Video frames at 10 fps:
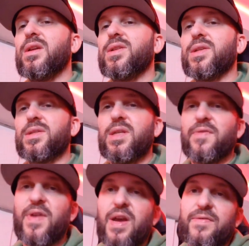to see
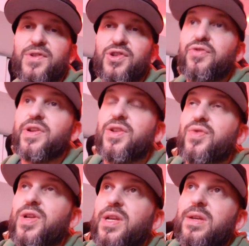if I have jury
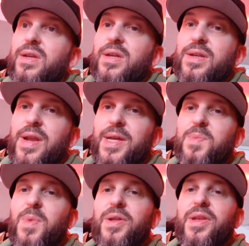duty next
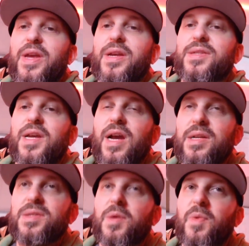Monday, because I
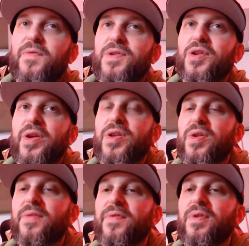got summoned for jury
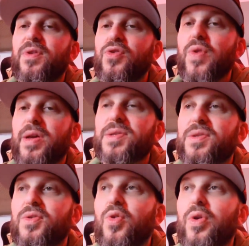duty for U.S.
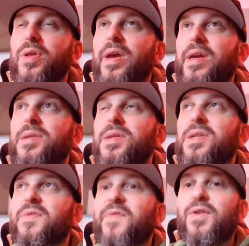court, like
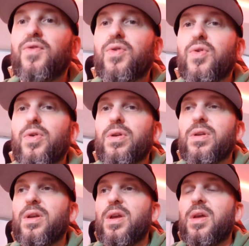it's federal court.
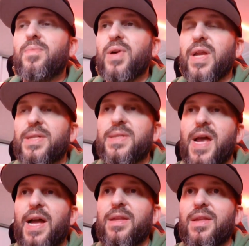But it's
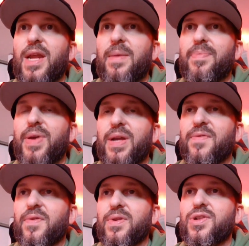not that I'm picked
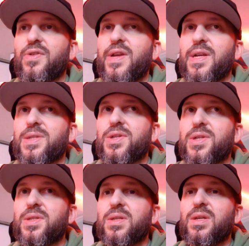for a jury. It's
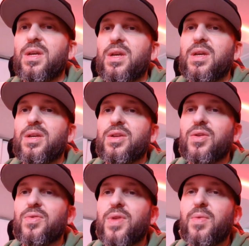just,
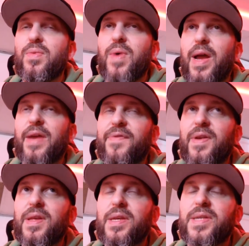if
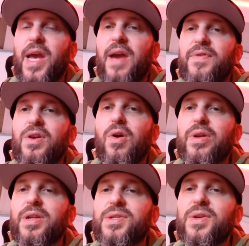they say I have to go in
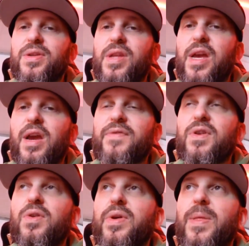on a certain day, I have to
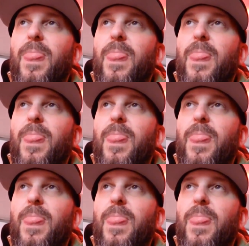go in.